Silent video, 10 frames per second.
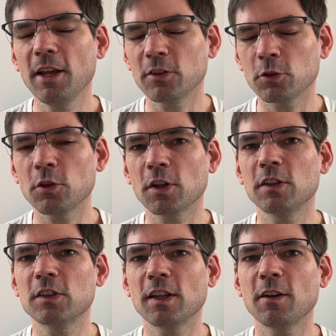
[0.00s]
So do
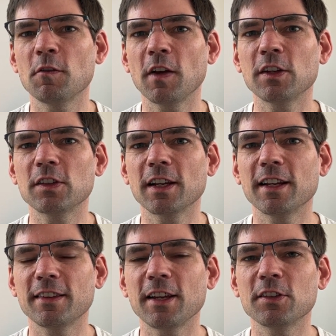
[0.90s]
consider investing in a
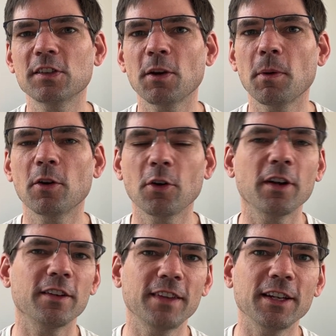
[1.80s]
dice tower or
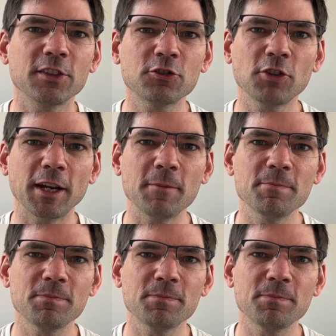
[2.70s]
a dice tray.